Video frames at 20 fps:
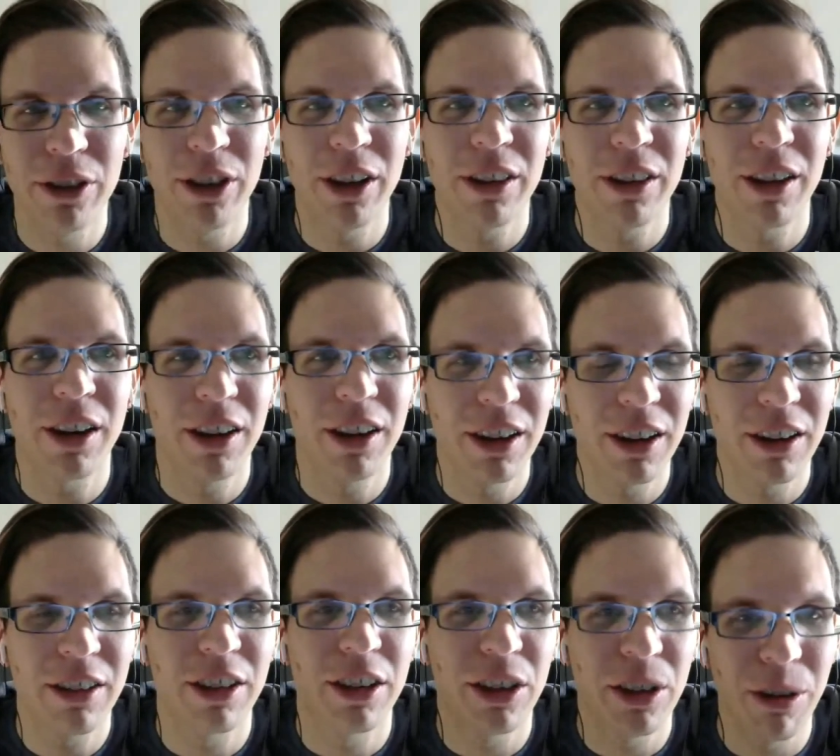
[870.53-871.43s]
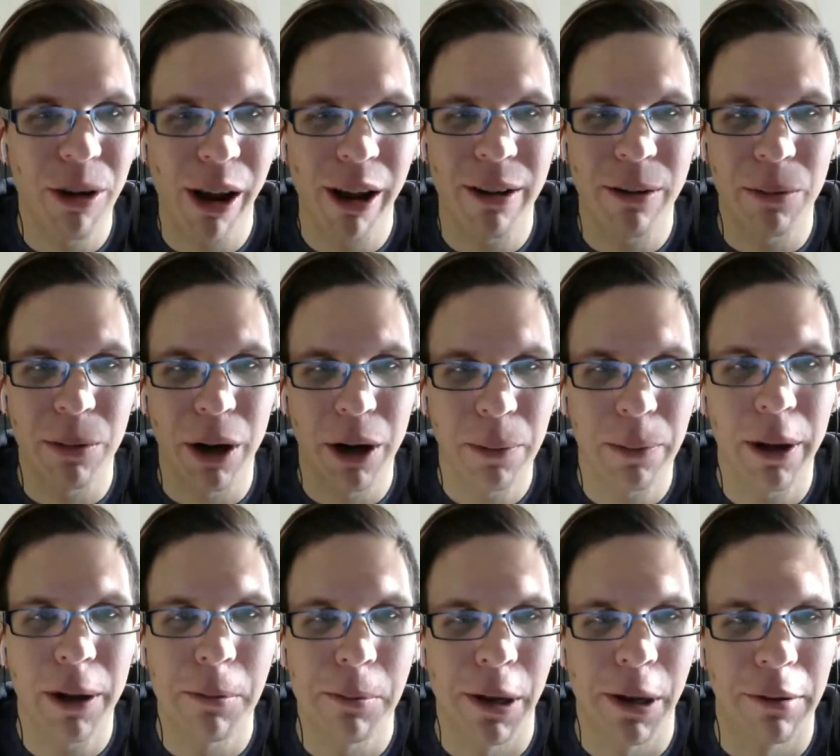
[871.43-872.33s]
anything you need to do, I run it
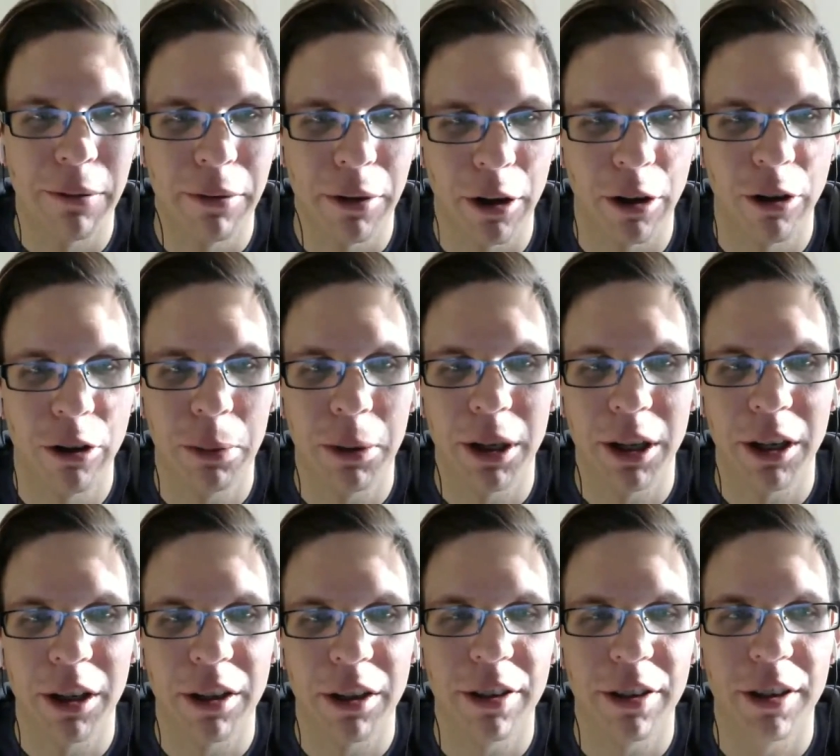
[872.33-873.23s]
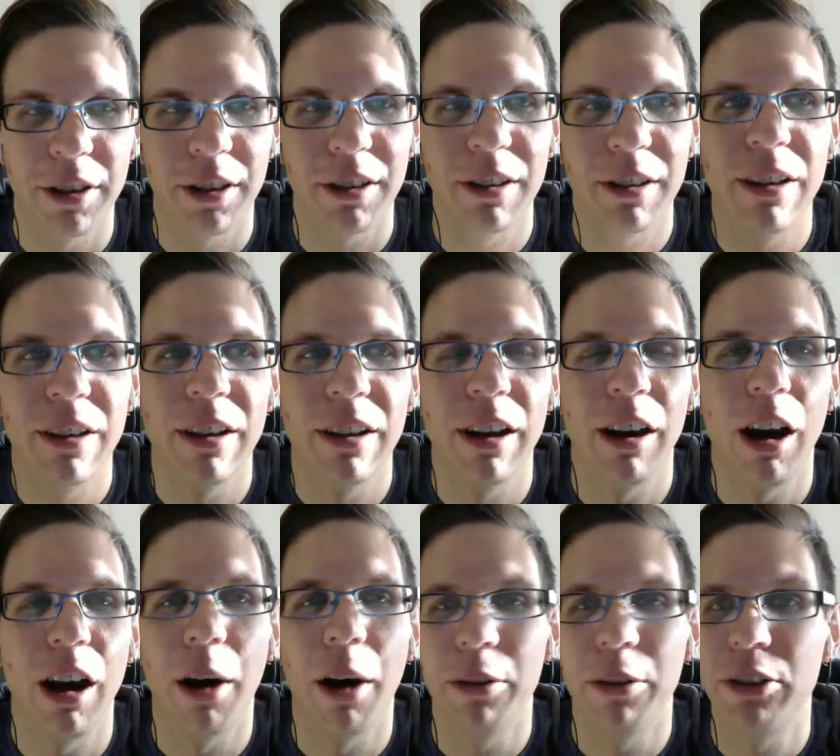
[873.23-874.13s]
by Ben first because he
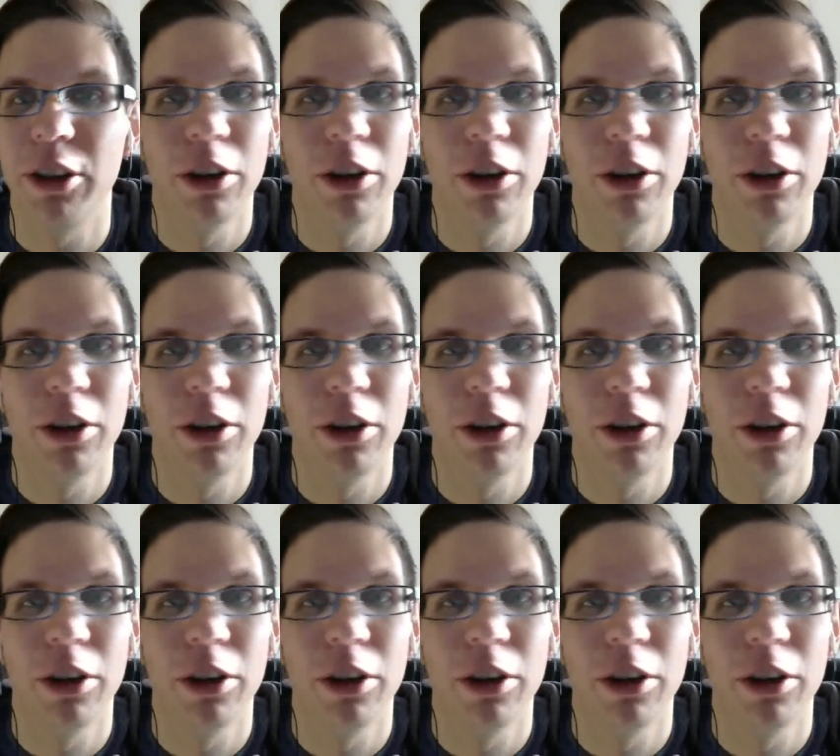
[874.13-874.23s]
obviously